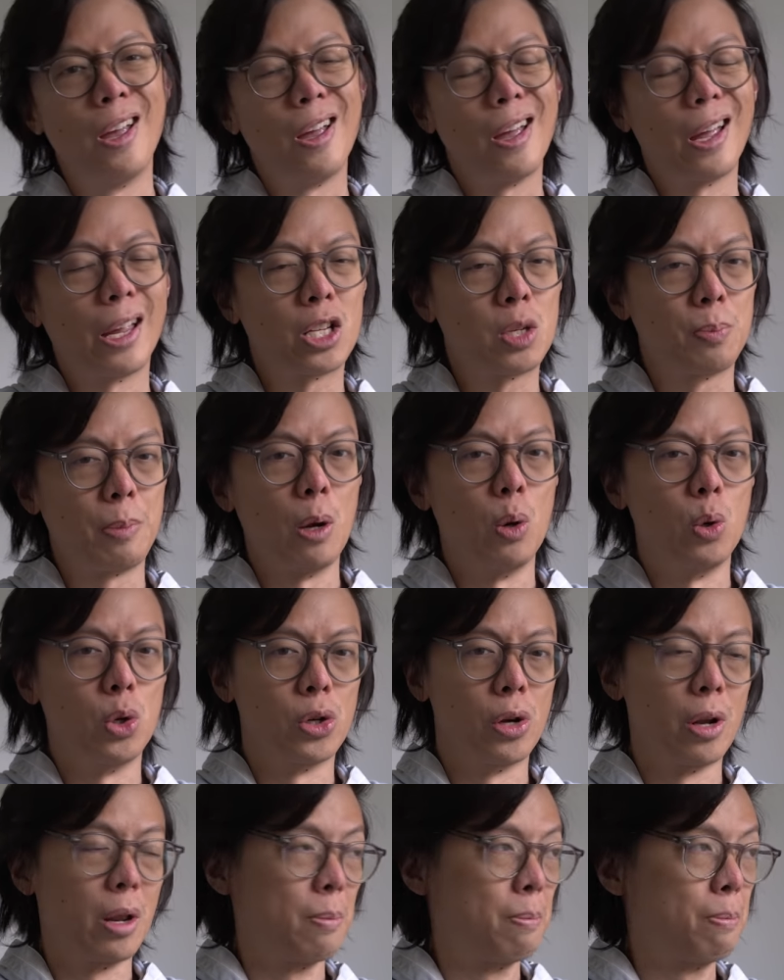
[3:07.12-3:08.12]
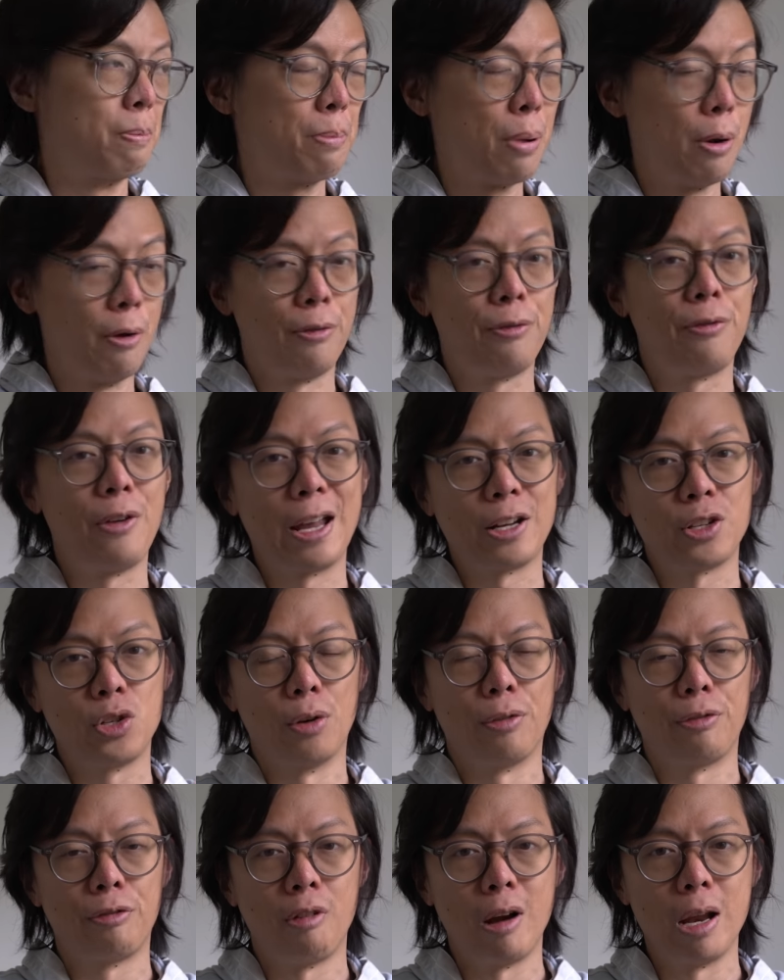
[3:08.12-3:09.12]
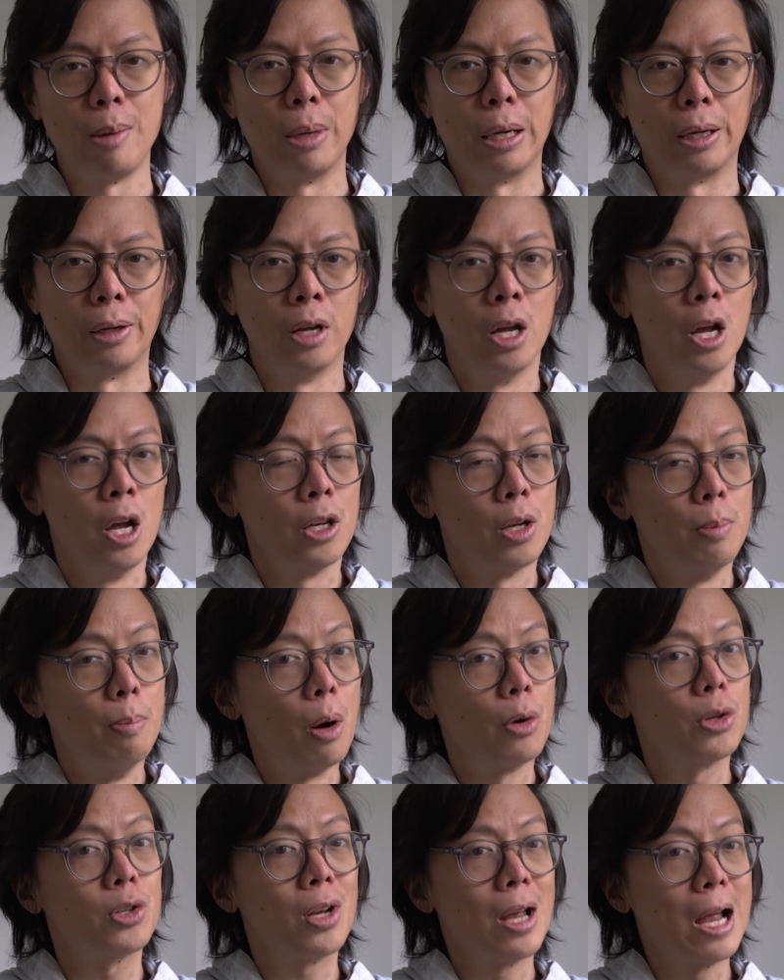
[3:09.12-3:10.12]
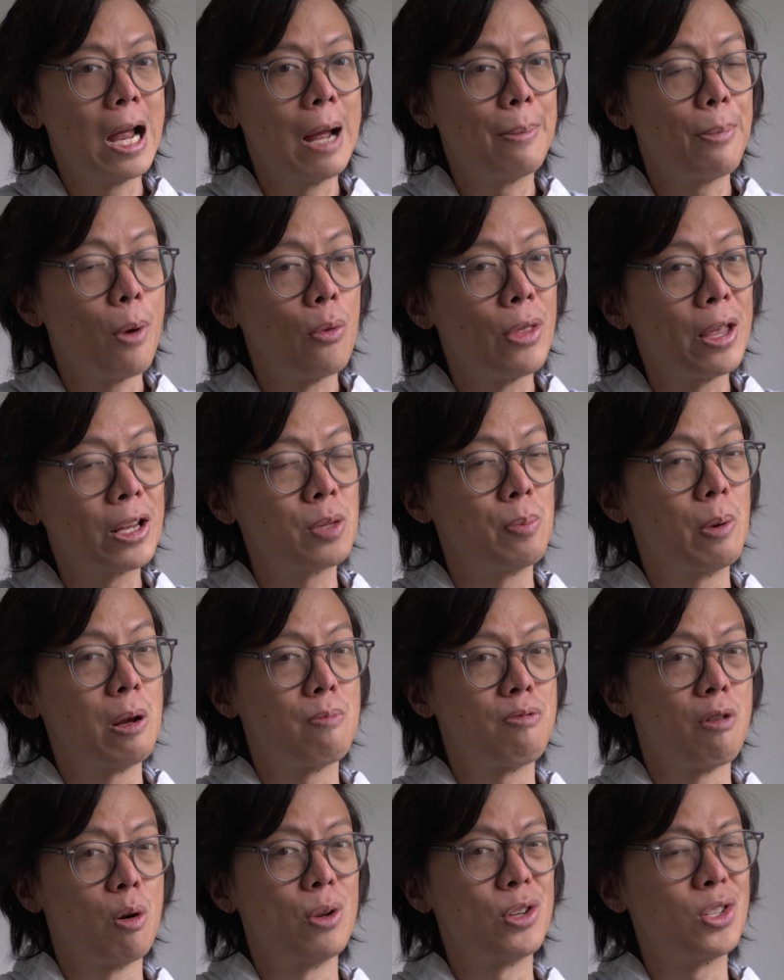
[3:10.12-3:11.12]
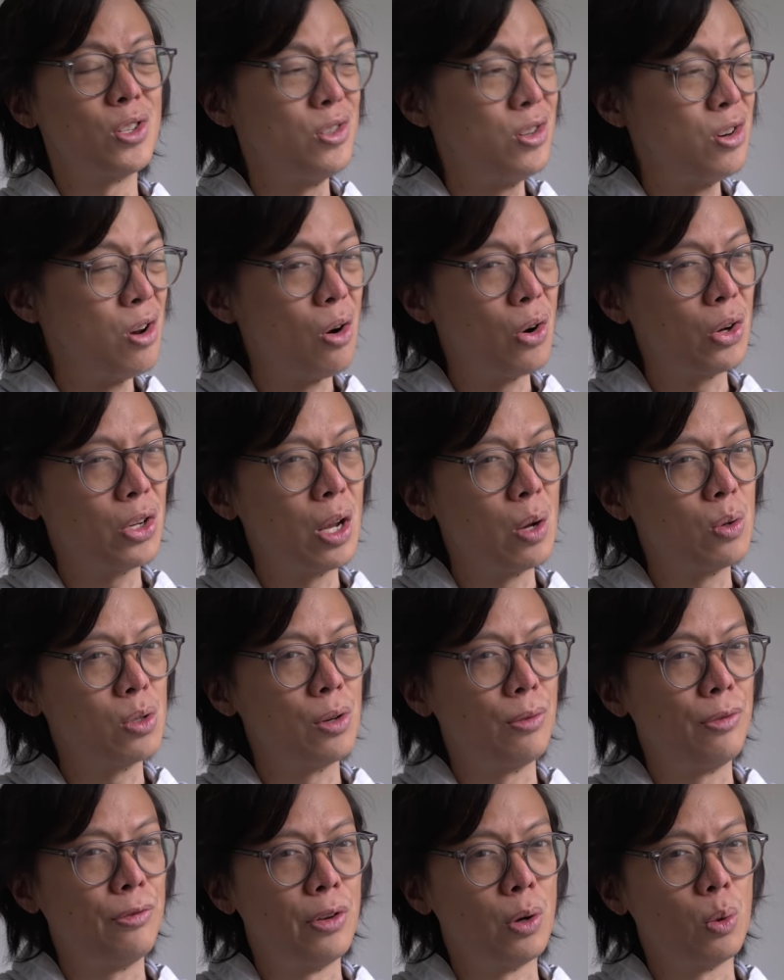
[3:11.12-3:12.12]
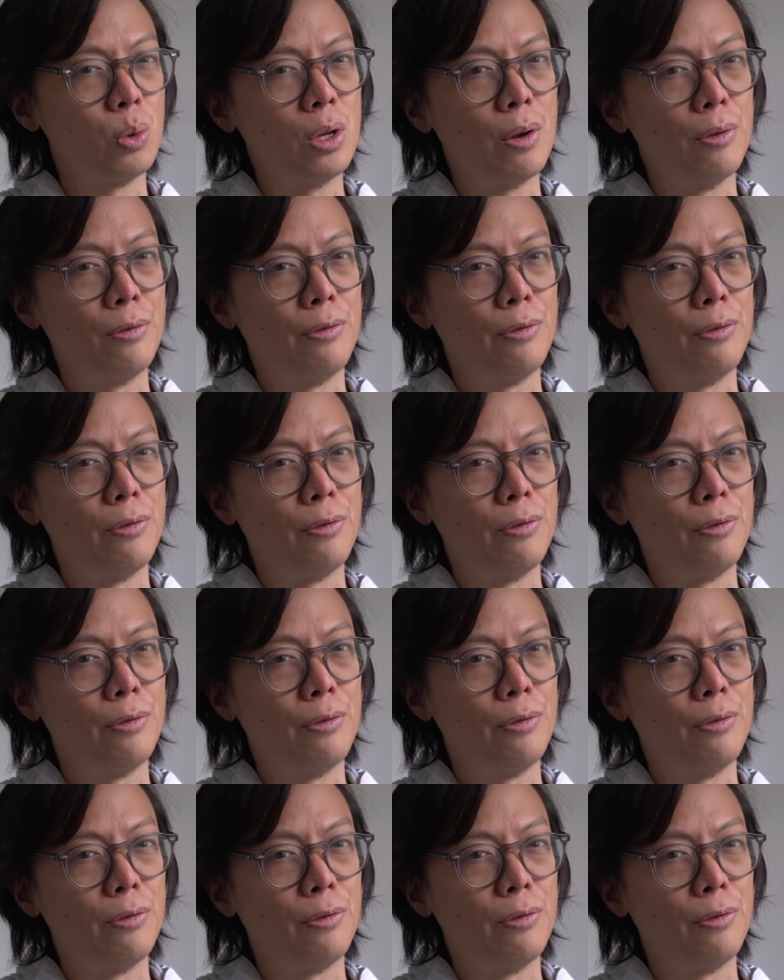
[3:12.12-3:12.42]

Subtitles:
exposure, and perfect your framing. The monitor app on the Xperia Pro is not going to fill your